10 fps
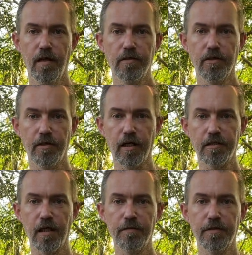till next
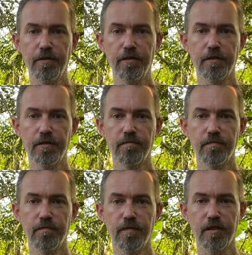time, shooters,
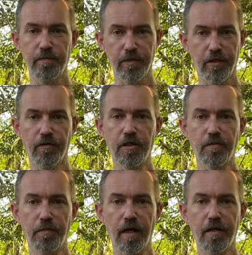this has been Chris
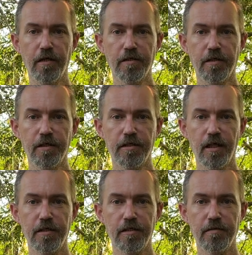with Backyard
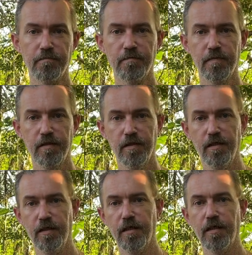Slingshots.
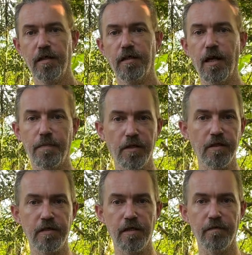Keep it in the
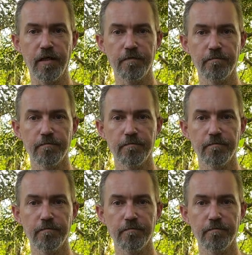10 ring.